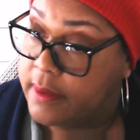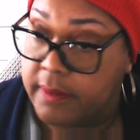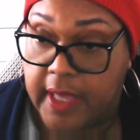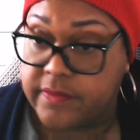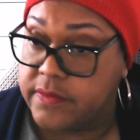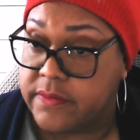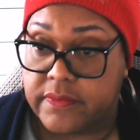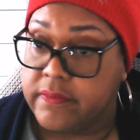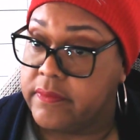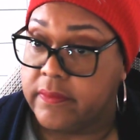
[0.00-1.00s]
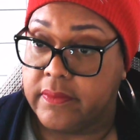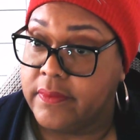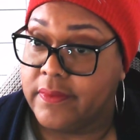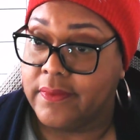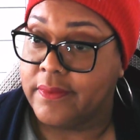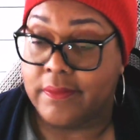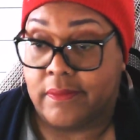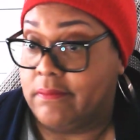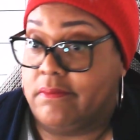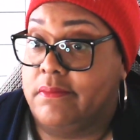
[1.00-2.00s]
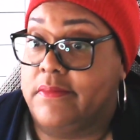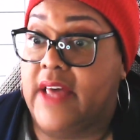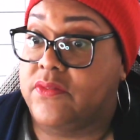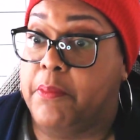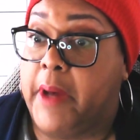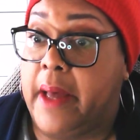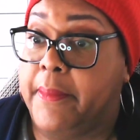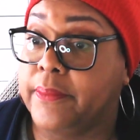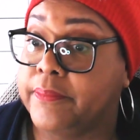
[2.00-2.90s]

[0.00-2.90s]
That's that's the Bible.